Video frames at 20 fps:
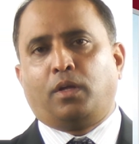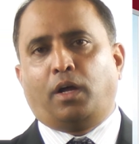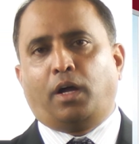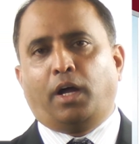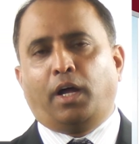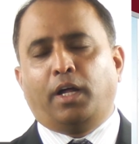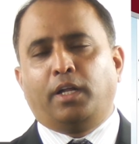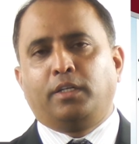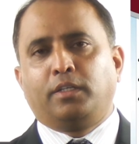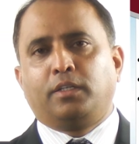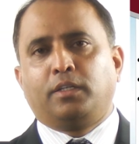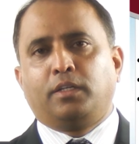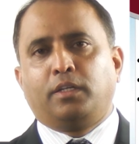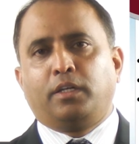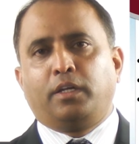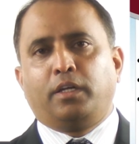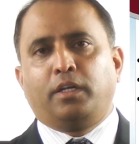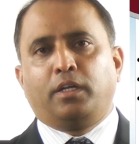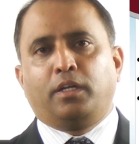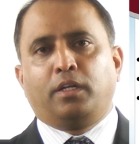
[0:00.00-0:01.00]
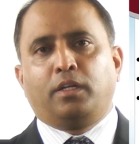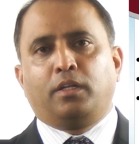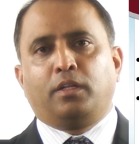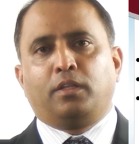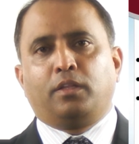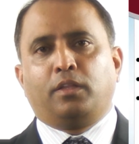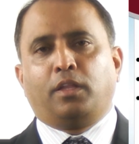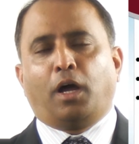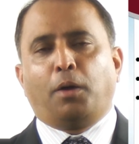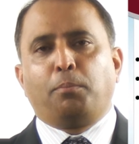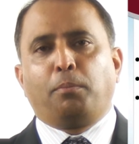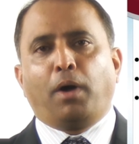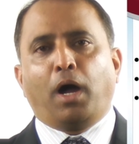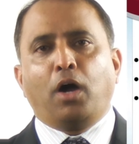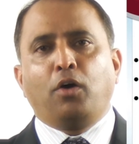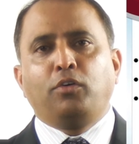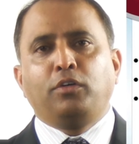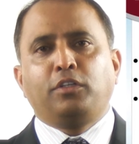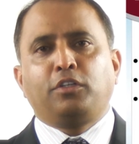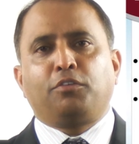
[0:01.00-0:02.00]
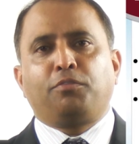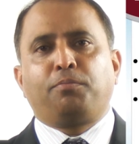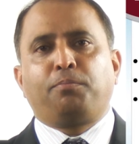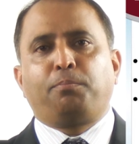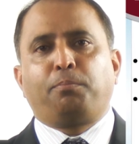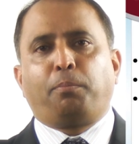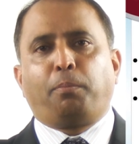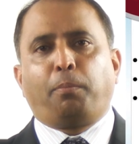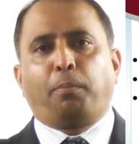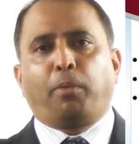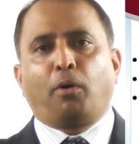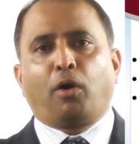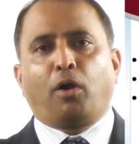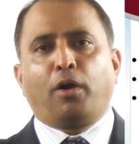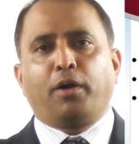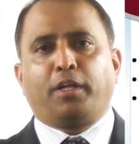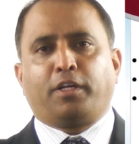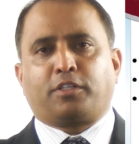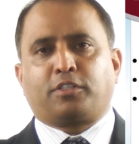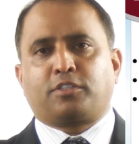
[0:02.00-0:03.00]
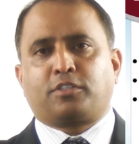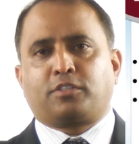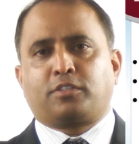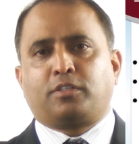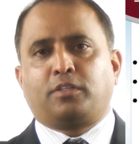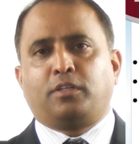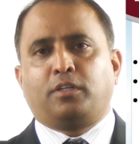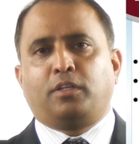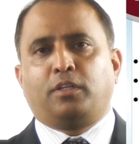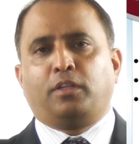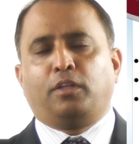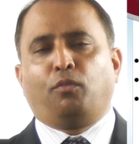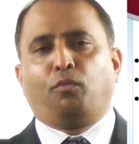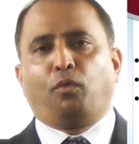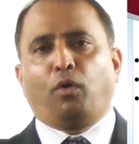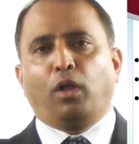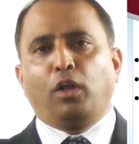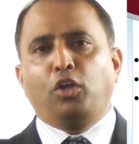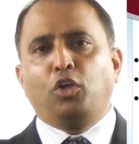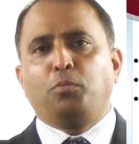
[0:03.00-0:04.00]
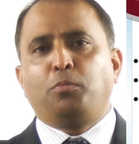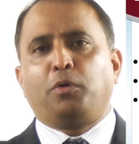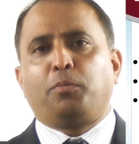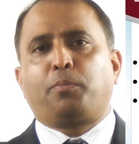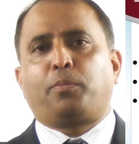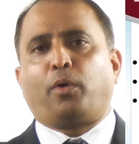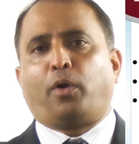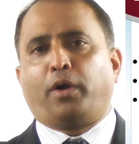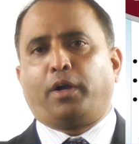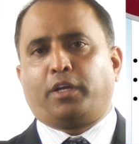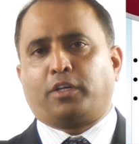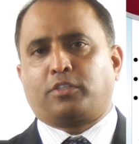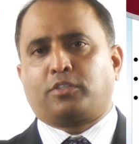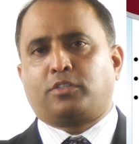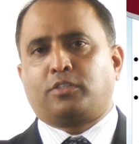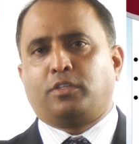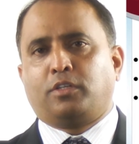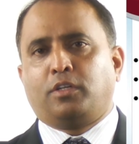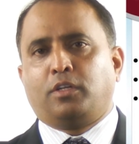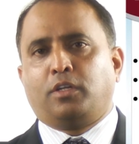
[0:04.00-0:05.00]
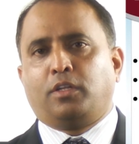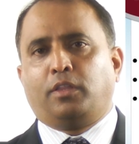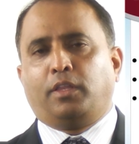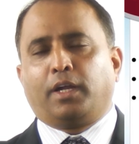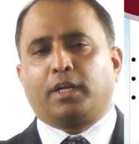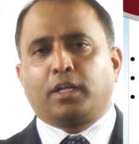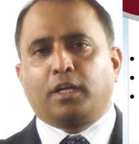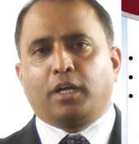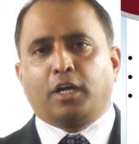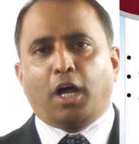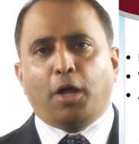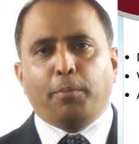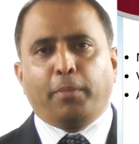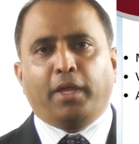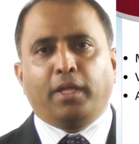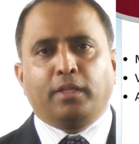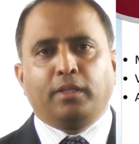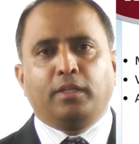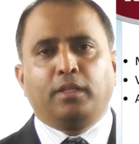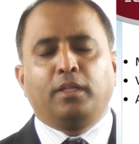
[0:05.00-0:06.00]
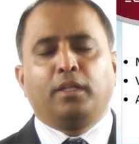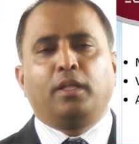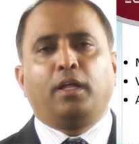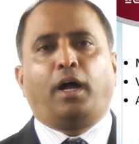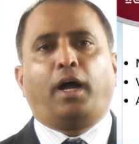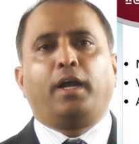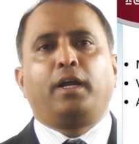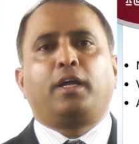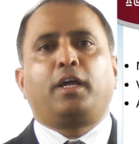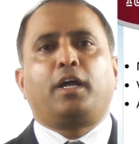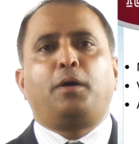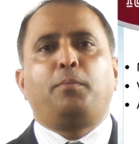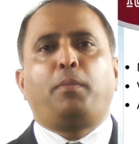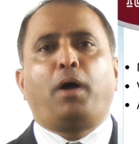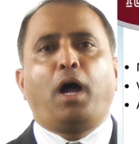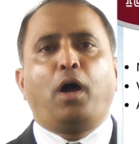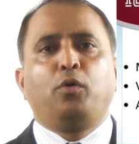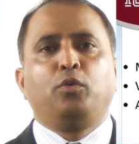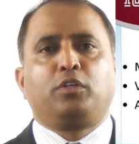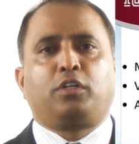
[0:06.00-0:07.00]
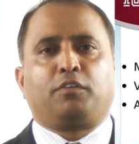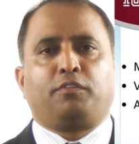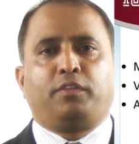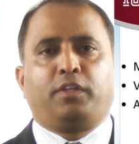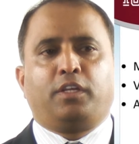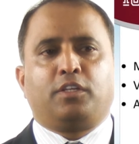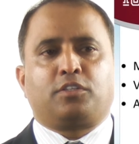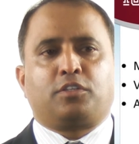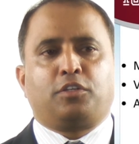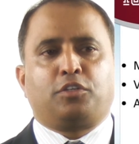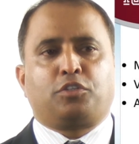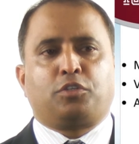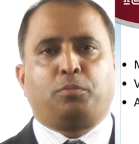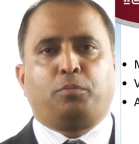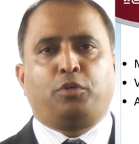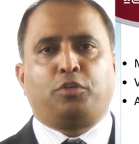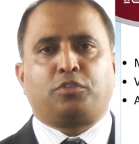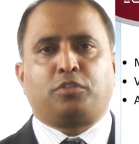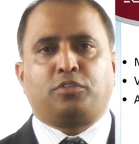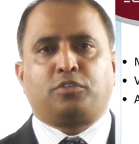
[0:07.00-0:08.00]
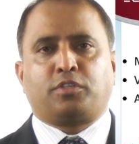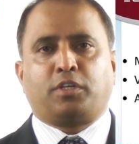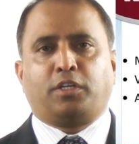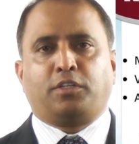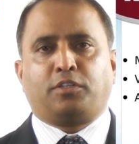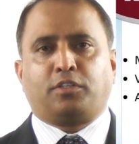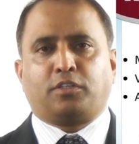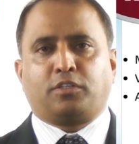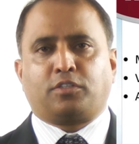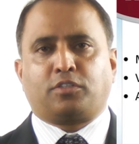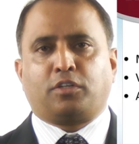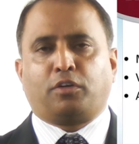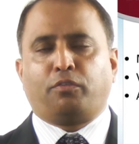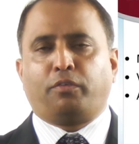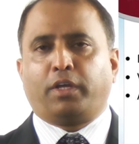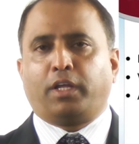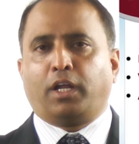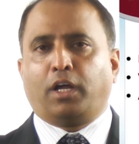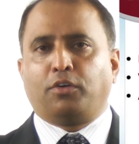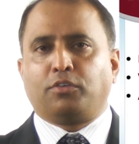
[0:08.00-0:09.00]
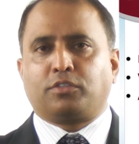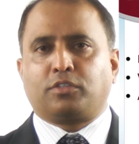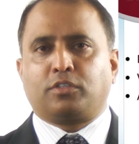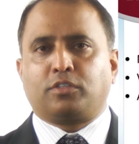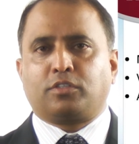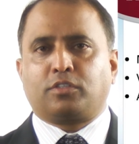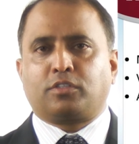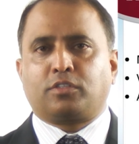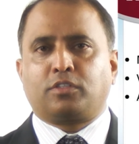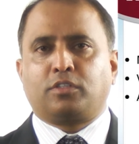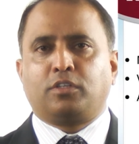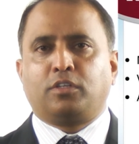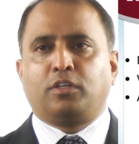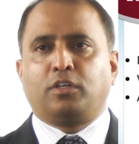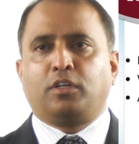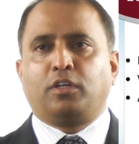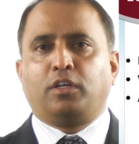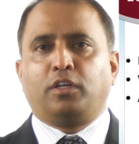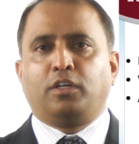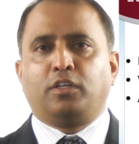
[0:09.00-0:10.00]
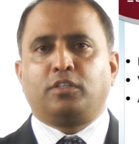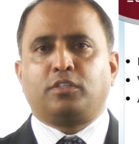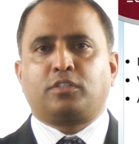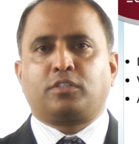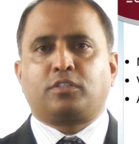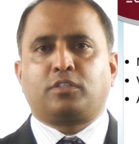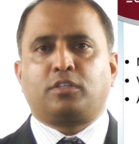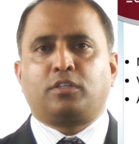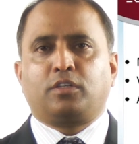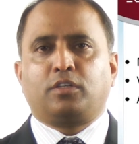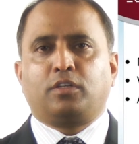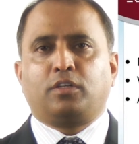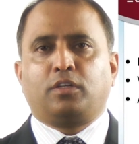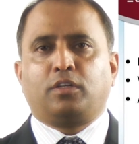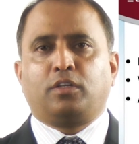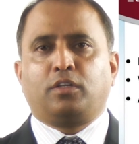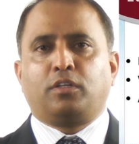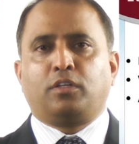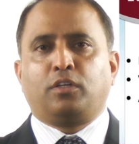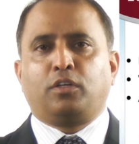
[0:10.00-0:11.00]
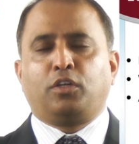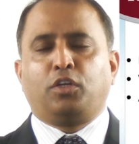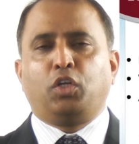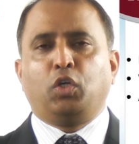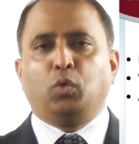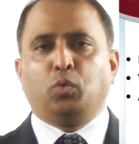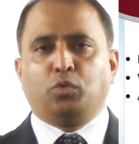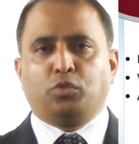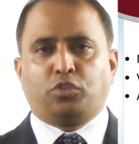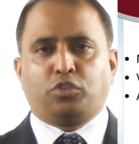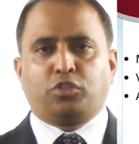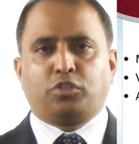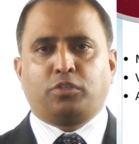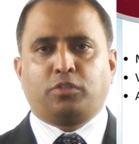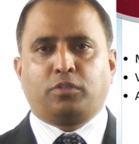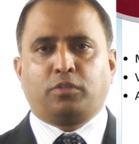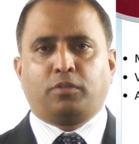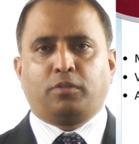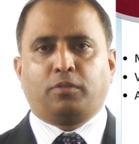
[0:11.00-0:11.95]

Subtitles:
And the amount of products, the volume of products that come in and come out of these distribution centers or warehouses is huge.